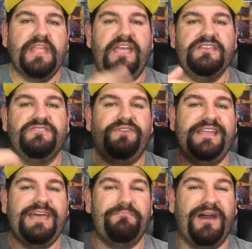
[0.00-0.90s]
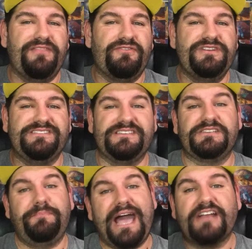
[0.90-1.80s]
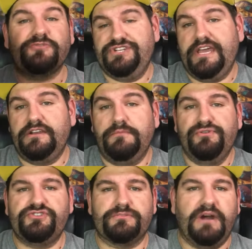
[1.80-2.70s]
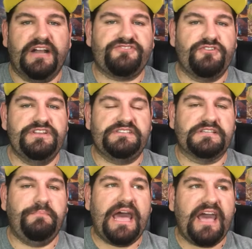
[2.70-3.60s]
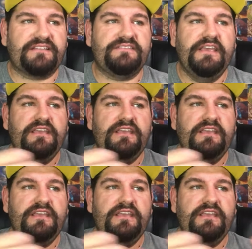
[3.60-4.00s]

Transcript: and you divide that by 36 packs, you get in a booster box, 36 packs,